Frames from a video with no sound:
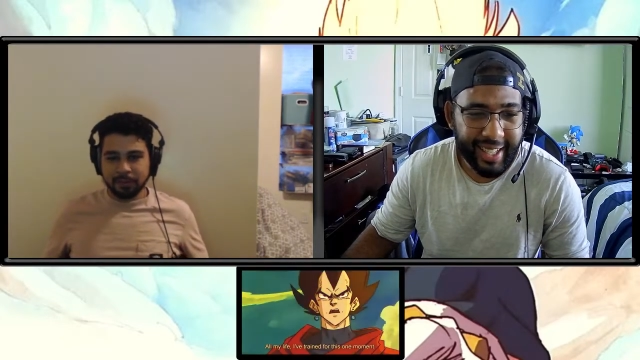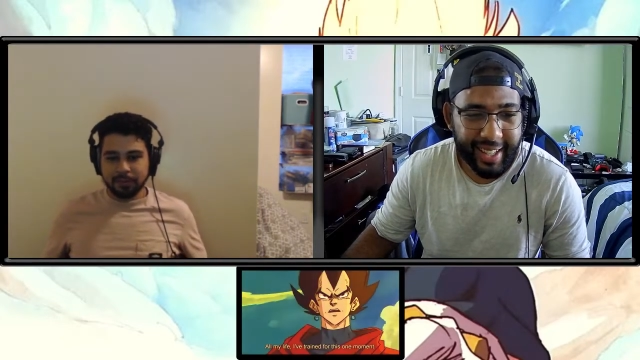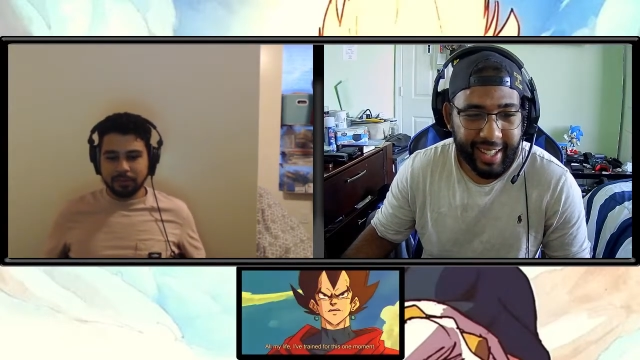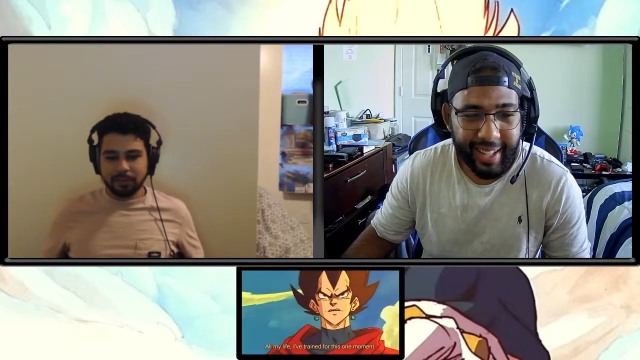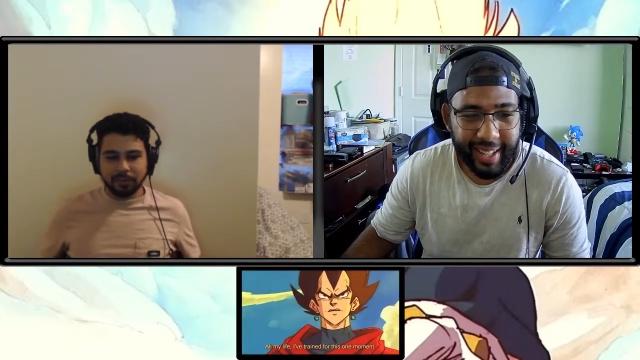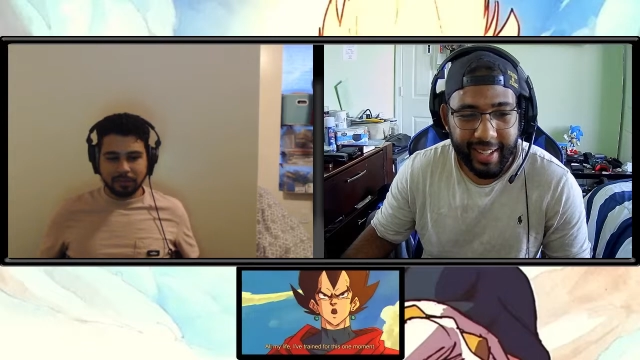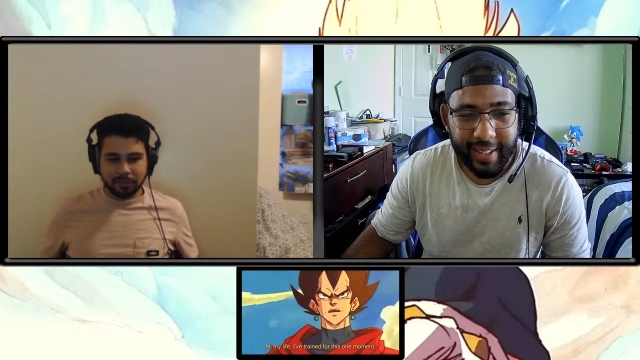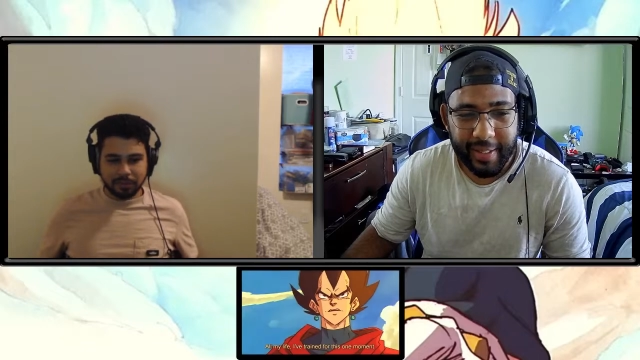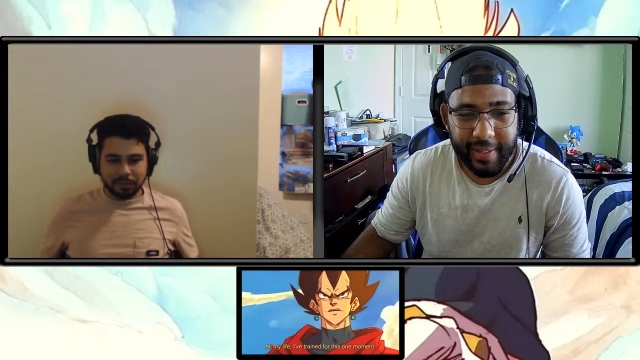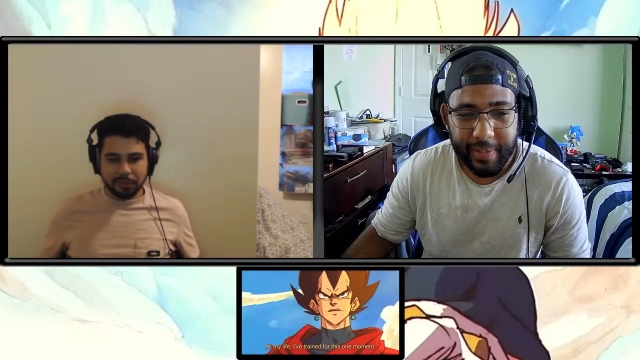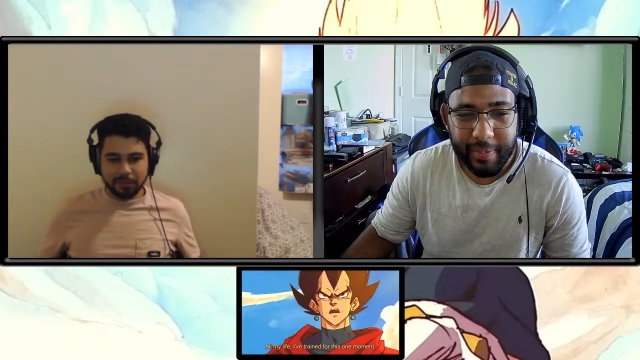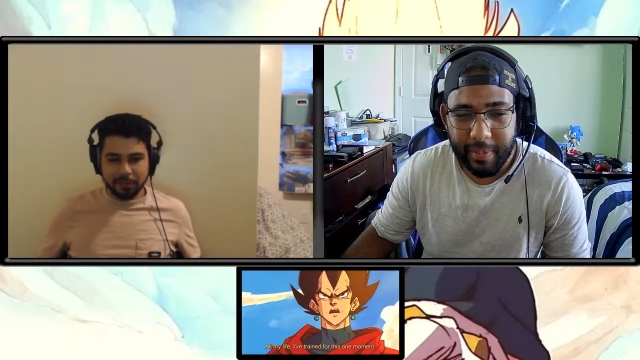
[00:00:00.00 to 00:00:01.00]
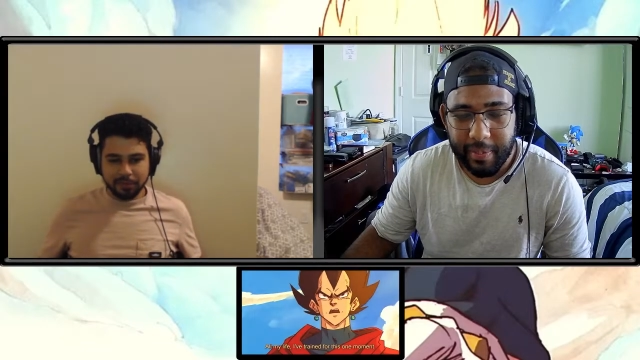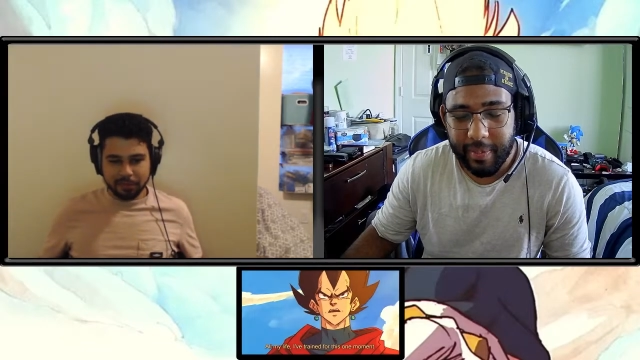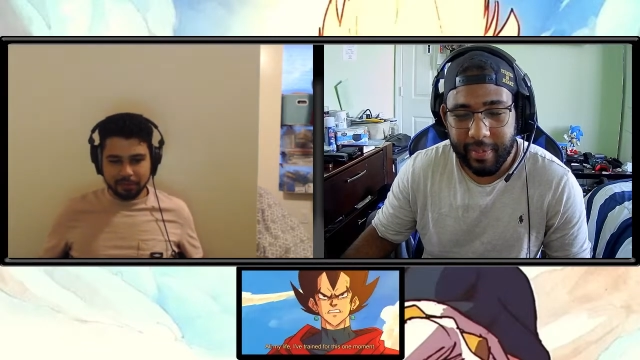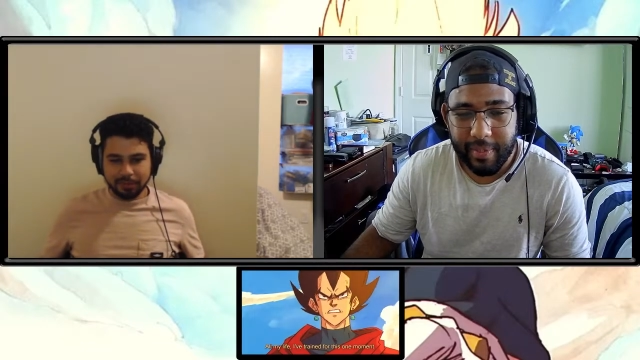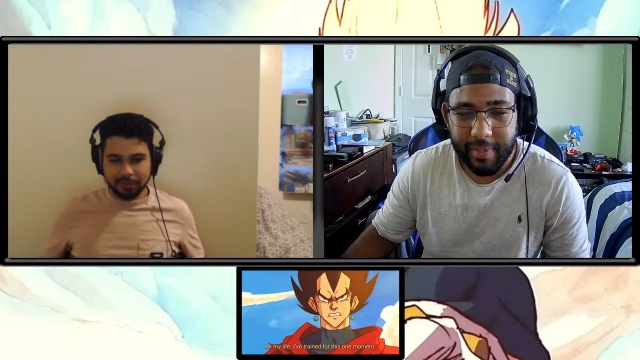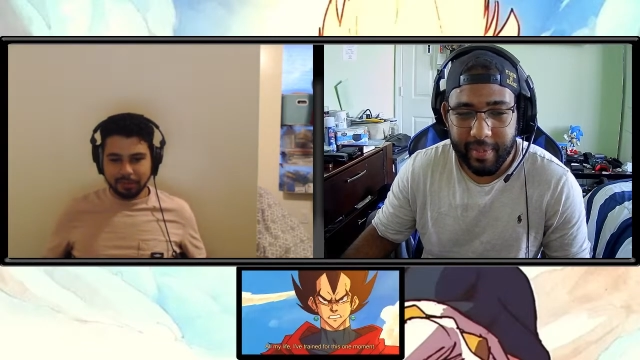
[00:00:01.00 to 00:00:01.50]

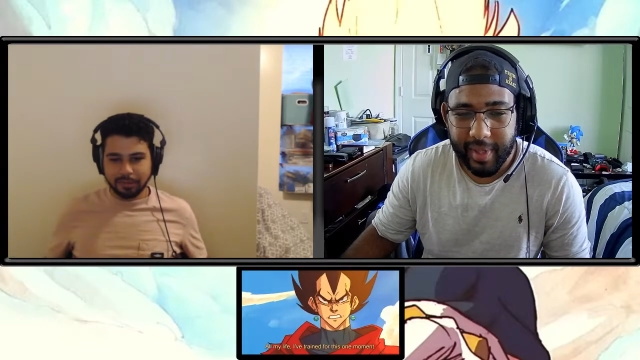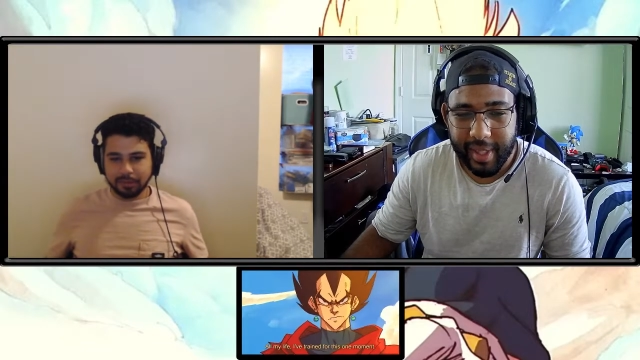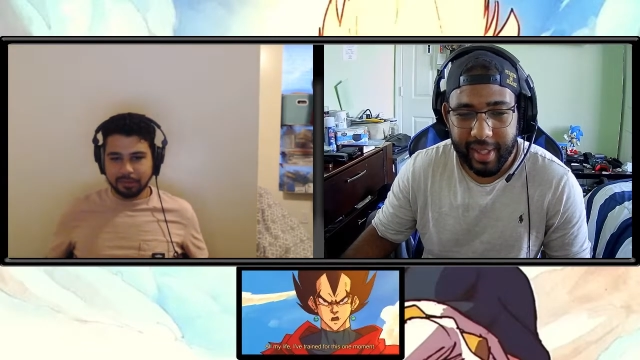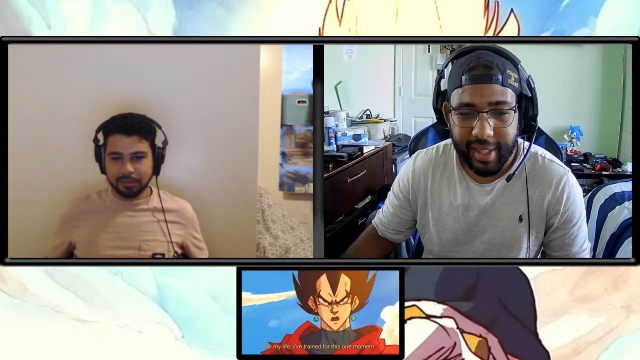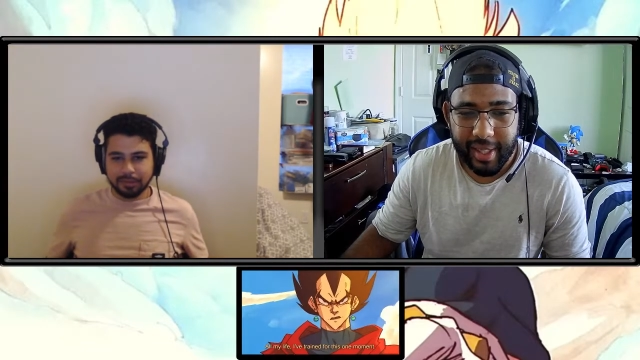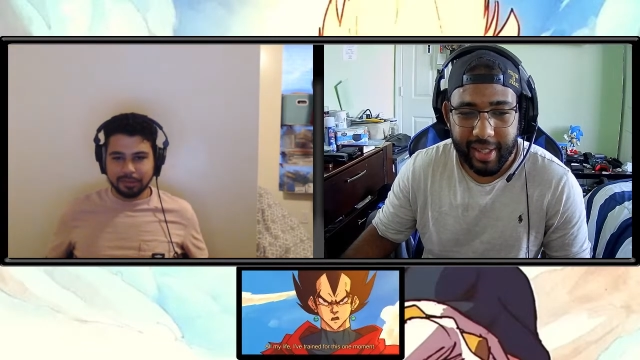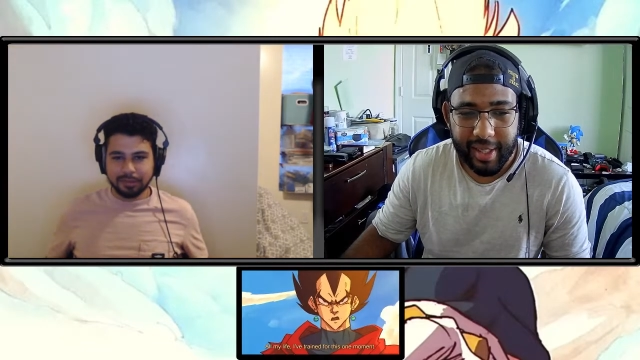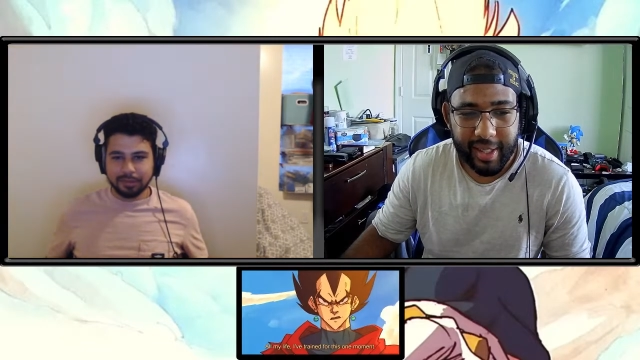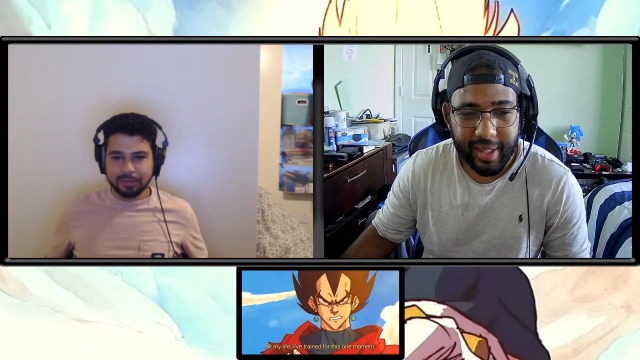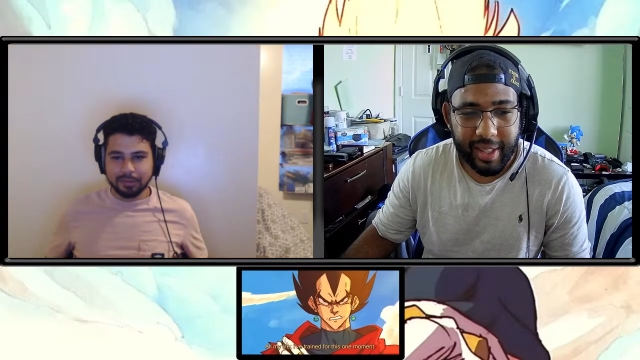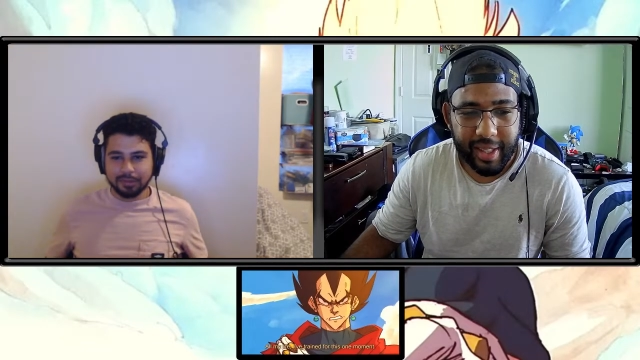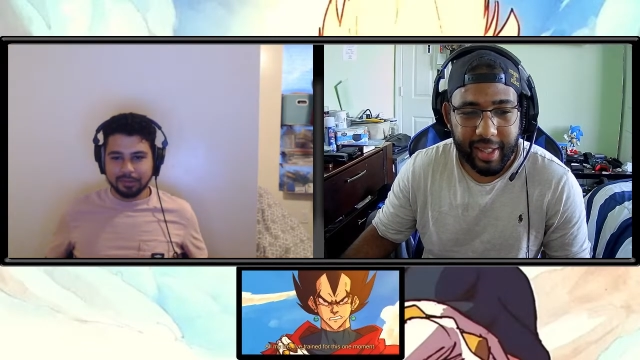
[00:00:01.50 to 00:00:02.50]
Nothing is said.